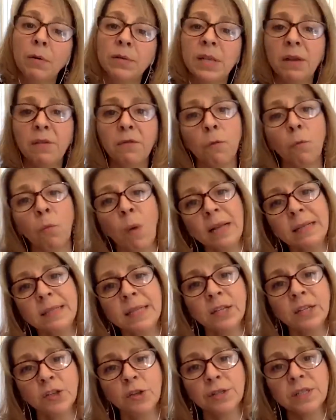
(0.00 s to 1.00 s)
white
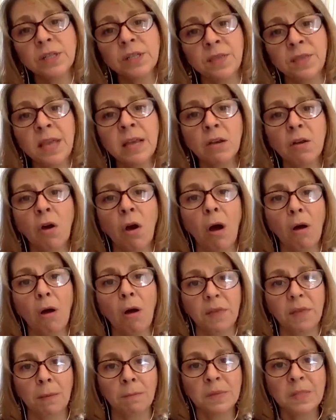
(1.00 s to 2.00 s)
teachers think of
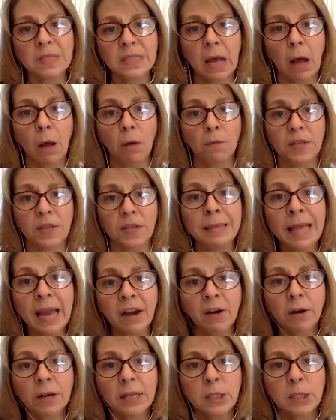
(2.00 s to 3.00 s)
themselves and their
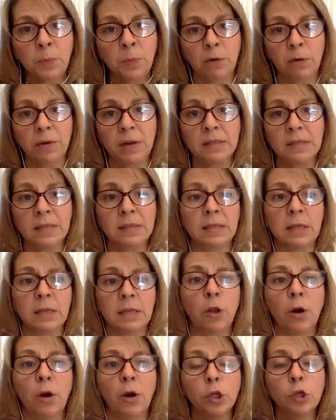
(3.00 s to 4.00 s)
experiences in
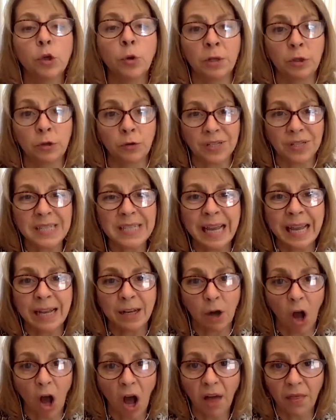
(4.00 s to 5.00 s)
order to understand
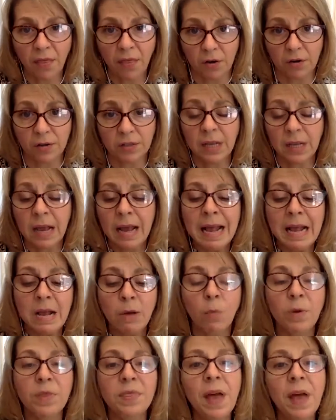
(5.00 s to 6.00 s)
others,
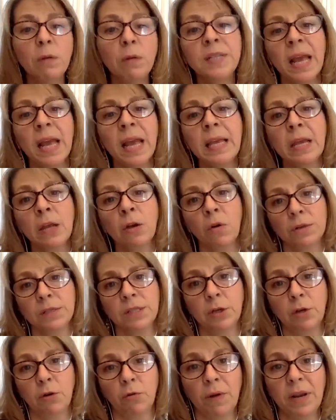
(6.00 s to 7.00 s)
without taking
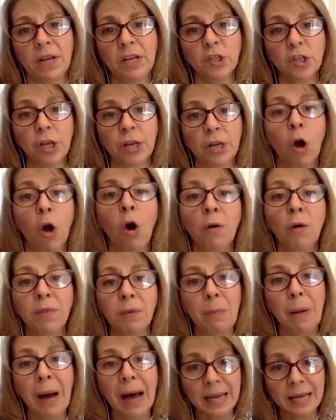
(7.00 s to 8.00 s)
consideration all the
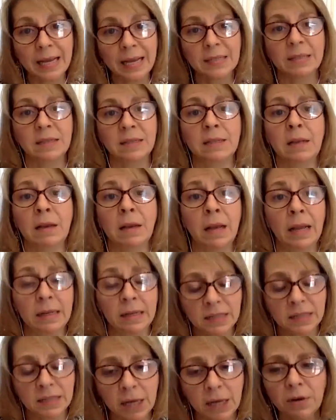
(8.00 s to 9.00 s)
biases and the
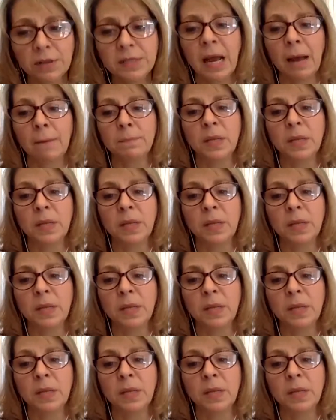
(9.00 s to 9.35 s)
stereotypes that